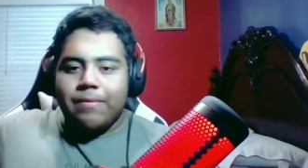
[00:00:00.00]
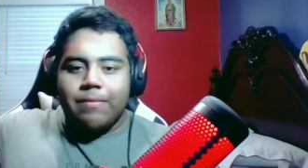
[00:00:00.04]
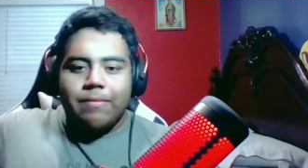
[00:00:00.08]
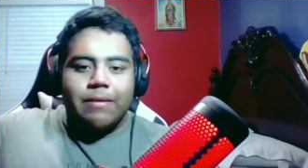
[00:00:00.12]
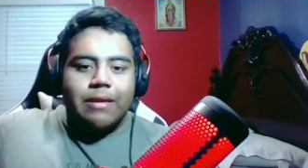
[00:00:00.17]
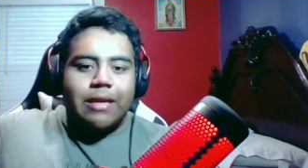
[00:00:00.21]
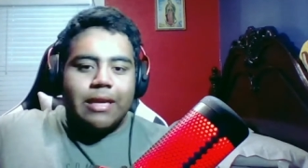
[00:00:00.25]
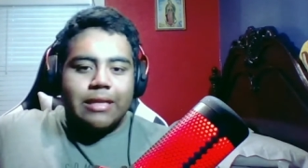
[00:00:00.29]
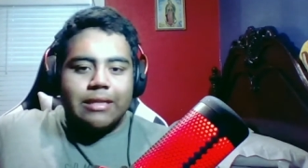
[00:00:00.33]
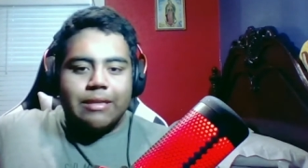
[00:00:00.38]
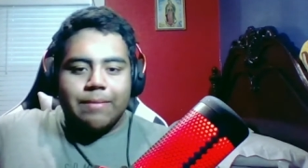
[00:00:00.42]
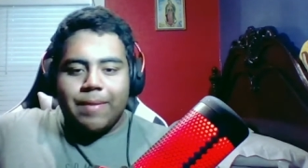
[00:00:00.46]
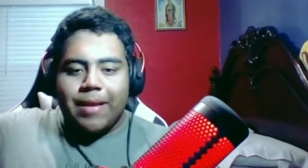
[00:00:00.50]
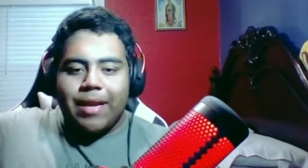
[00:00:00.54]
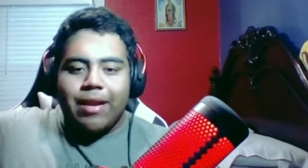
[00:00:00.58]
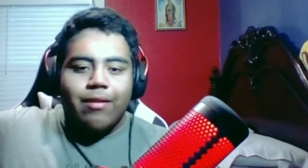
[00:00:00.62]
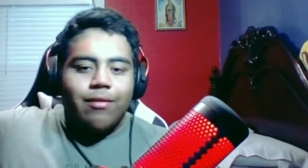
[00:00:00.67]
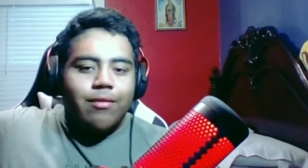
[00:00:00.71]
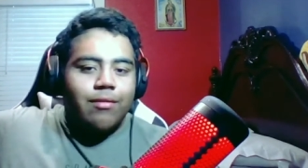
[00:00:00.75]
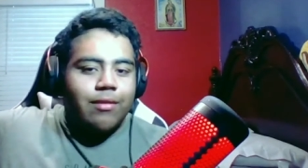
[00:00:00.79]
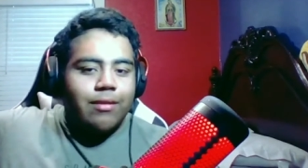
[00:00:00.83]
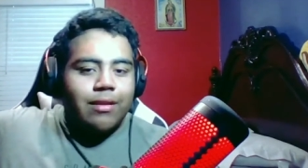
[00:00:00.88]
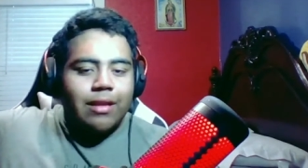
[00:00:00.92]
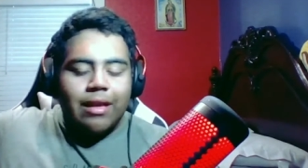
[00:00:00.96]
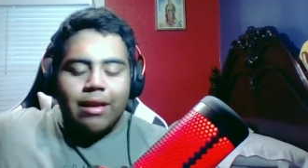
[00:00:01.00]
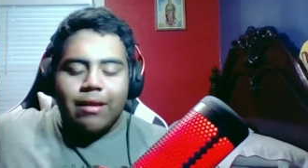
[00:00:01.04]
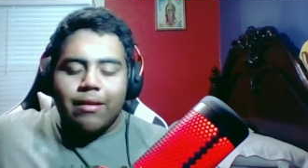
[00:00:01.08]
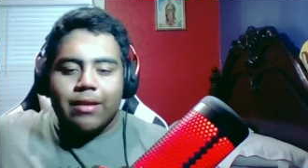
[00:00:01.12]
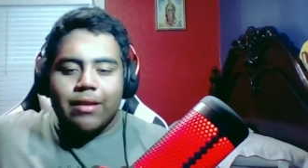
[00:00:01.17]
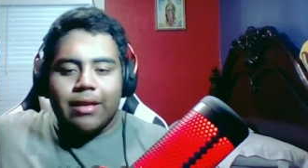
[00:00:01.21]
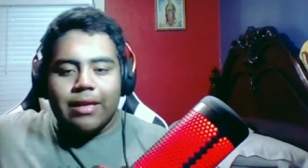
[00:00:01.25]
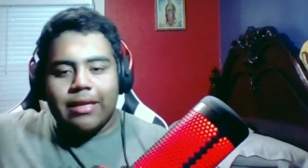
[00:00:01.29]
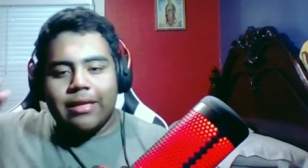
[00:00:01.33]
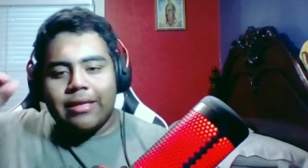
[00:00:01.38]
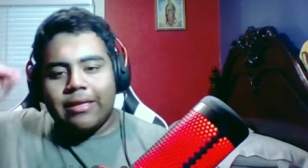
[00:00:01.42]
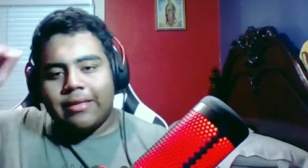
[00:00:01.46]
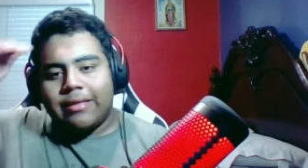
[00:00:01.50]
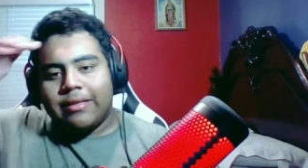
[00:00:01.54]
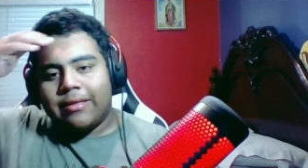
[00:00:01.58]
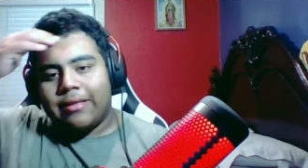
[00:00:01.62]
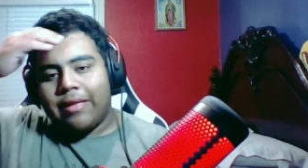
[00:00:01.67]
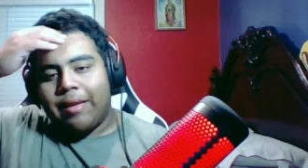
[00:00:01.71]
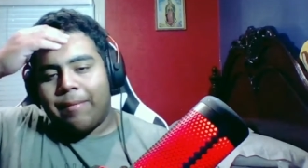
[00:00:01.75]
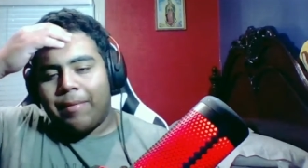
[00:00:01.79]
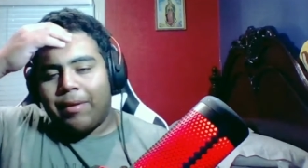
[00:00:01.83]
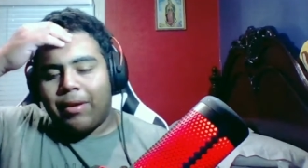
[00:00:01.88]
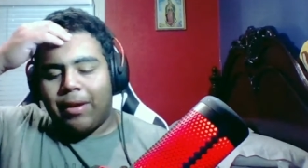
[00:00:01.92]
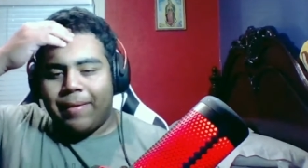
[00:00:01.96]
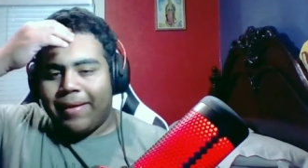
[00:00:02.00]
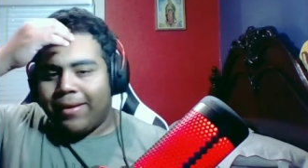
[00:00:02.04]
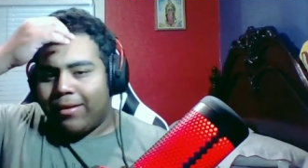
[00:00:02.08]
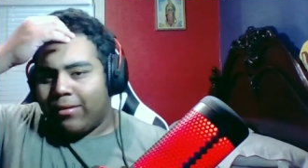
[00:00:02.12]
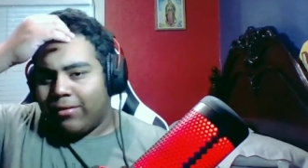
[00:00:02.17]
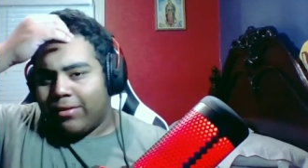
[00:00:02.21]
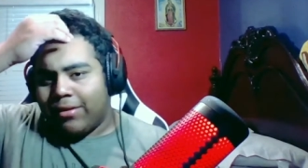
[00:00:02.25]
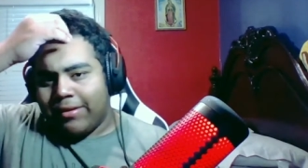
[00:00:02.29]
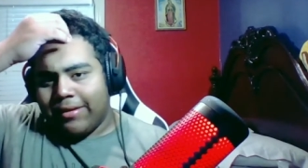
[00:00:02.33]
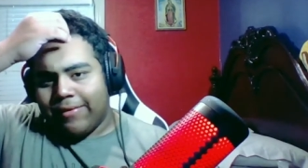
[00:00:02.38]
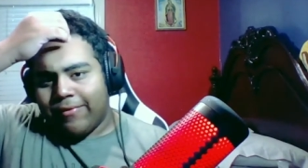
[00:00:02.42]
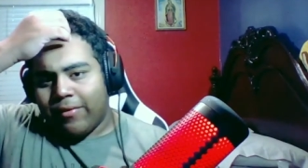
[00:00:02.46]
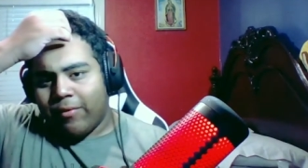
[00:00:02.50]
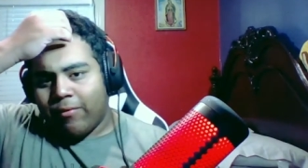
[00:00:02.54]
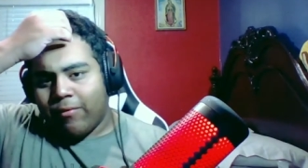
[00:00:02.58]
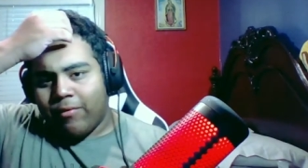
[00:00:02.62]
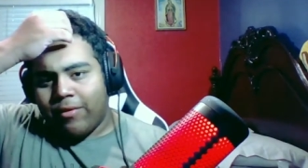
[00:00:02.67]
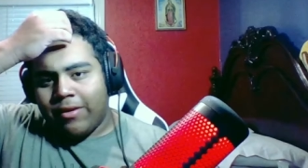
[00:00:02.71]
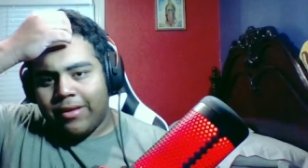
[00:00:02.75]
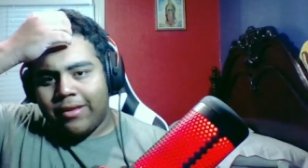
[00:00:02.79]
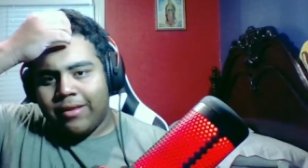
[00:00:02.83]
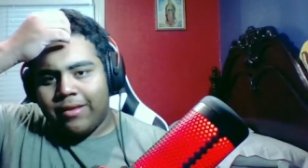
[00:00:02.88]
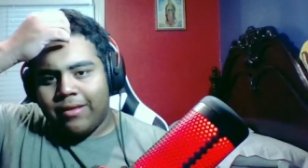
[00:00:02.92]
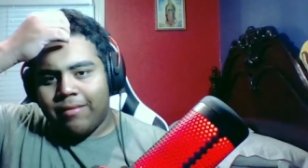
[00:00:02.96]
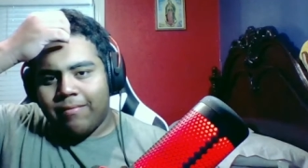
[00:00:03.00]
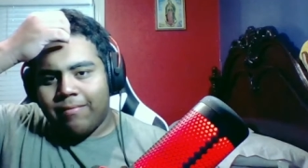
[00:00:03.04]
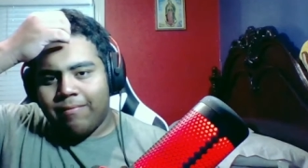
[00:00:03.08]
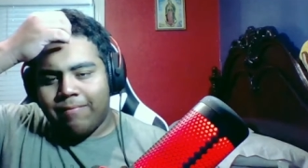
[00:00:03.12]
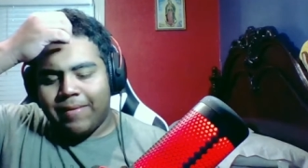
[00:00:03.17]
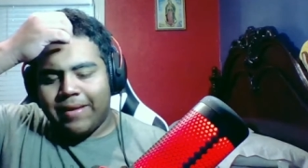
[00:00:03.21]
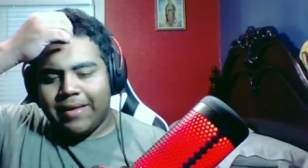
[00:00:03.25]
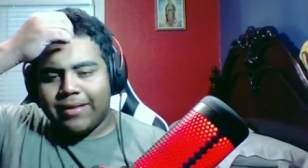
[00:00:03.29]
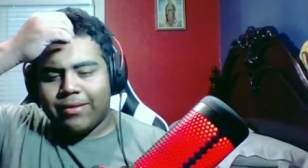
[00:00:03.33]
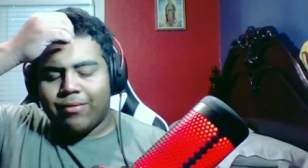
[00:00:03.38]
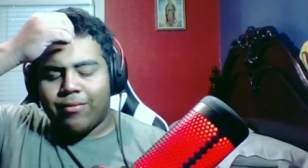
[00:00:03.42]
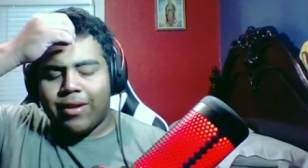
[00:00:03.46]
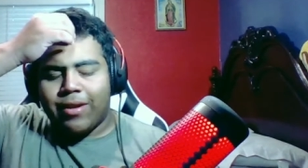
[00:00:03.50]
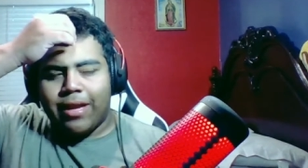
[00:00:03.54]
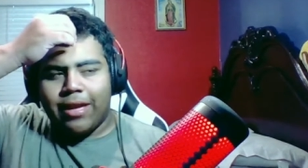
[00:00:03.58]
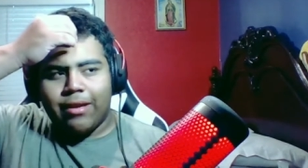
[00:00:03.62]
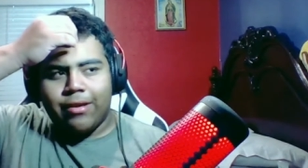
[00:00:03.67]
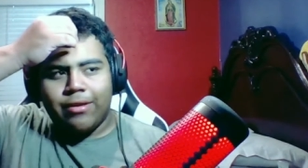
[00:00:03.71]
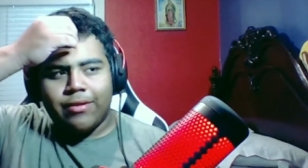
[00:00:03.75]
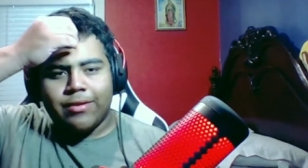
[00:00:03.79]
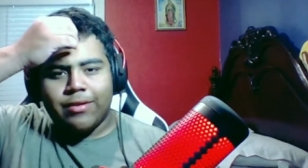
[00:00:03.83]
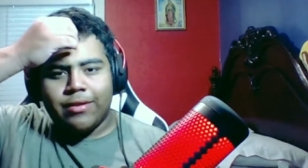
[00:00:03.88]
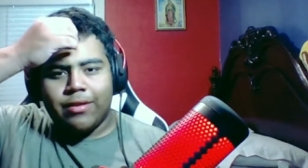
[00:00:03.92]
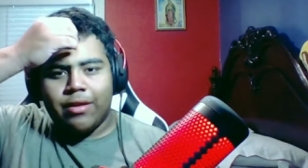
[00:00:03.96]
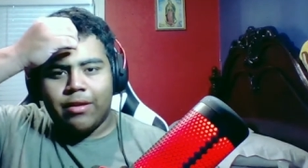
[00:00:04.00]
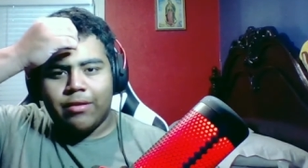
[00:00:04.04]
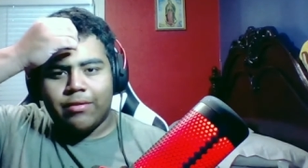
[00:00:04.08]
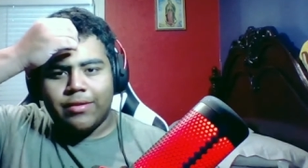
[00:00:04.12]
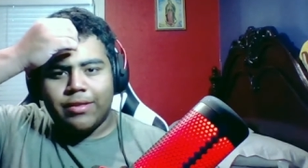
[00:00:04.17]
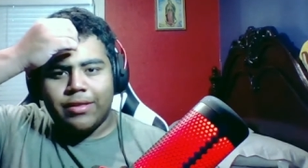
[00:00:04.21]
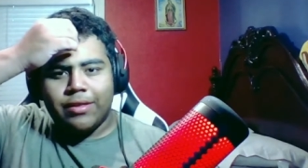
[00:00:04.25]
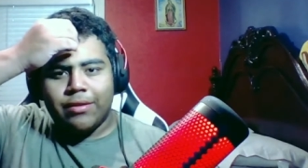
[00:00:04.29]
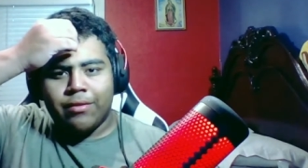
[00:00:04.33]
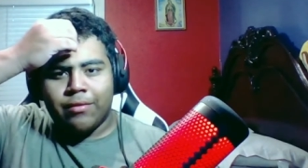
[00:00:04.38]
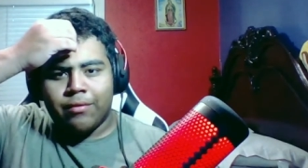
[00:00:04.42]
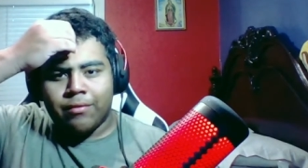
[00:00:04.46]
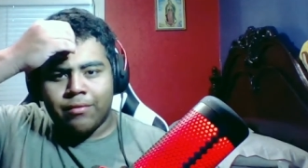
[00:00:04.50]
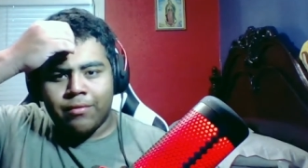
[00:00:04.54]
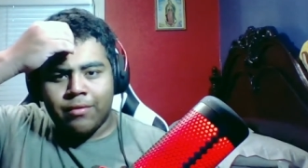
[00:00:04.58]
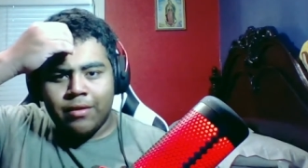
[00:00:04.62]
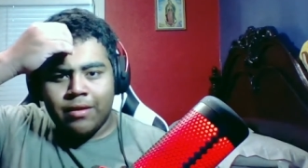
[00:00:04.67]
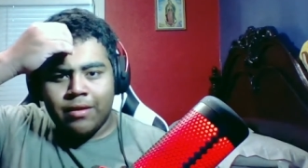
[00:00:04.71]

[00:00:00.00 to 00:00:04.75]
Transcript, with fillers: because apparently, because I might, I might go to a different one because the one I used to go to.